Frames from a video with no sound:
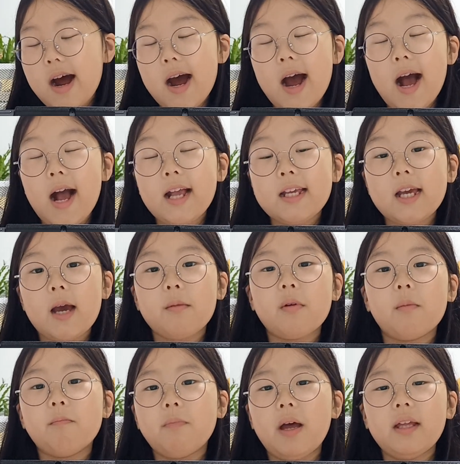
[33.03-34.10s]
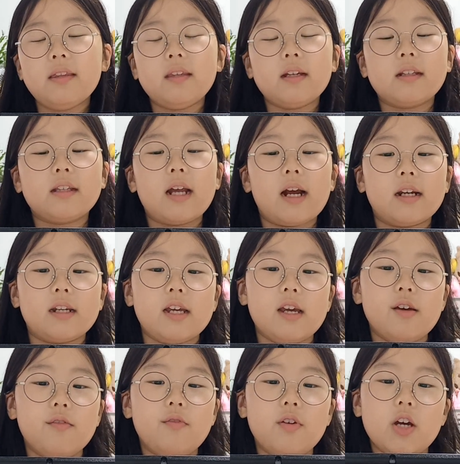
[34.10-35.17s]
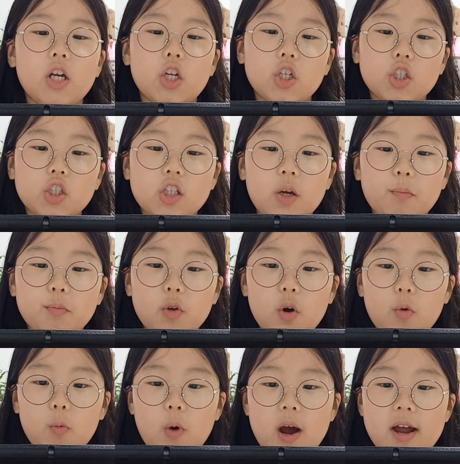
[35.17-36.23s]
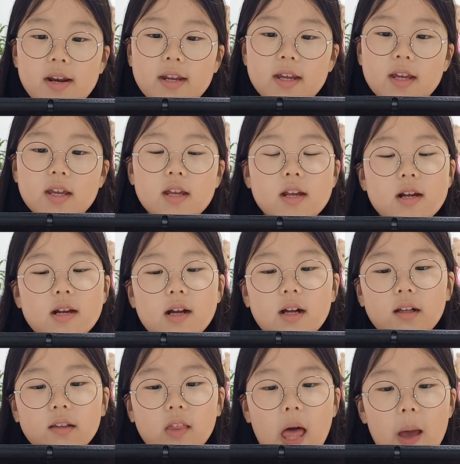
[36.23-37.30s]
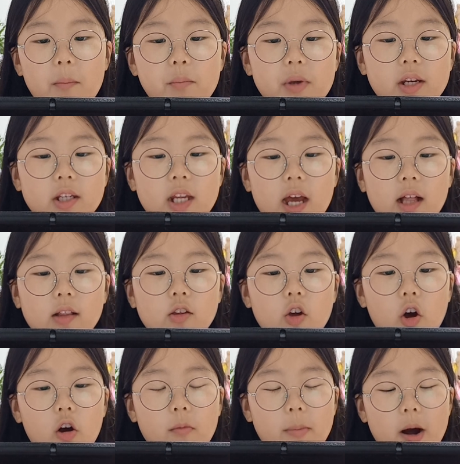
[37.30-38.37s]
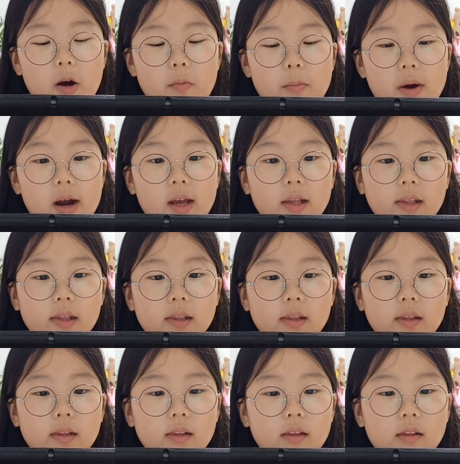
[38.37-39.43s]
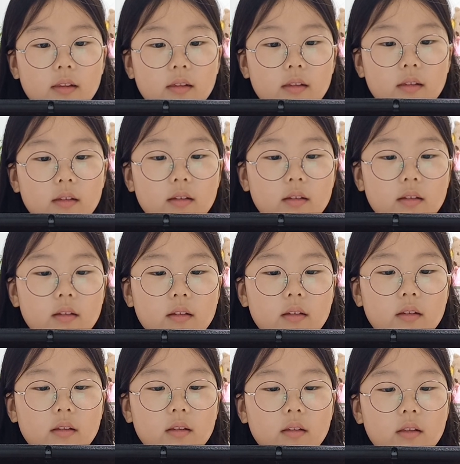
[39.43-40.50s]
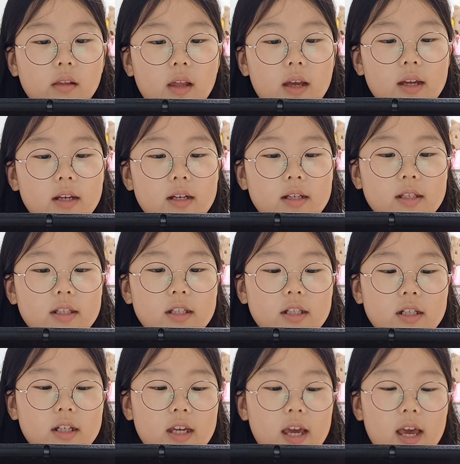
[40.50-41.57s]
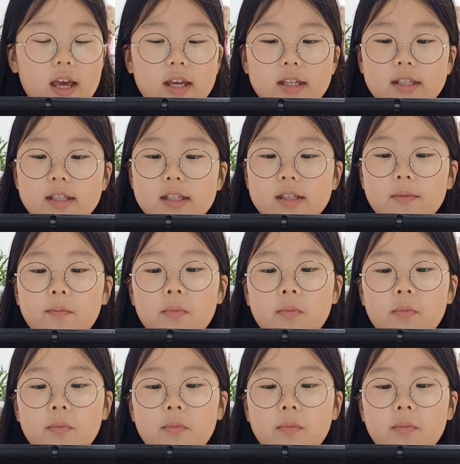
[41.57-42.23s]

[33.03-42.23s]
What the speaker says: I am a pet detective. Chapter 1. Let me tell you about my latest case.